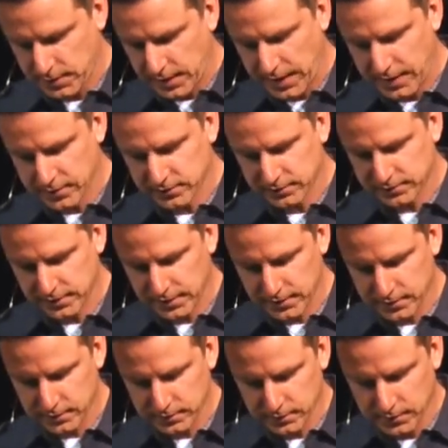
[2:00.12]
And
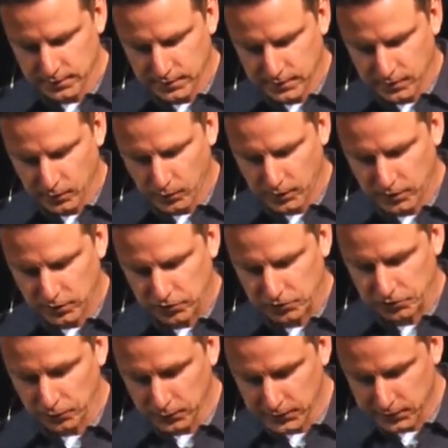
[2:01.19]
sin, when it is
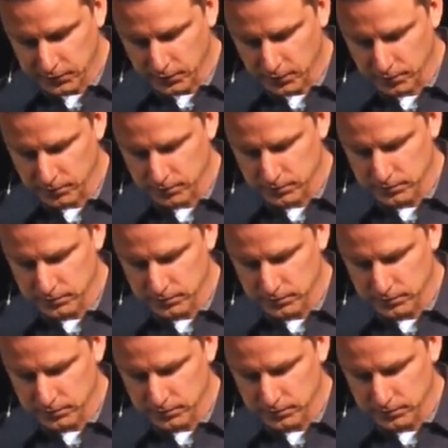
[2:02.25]
fully grown,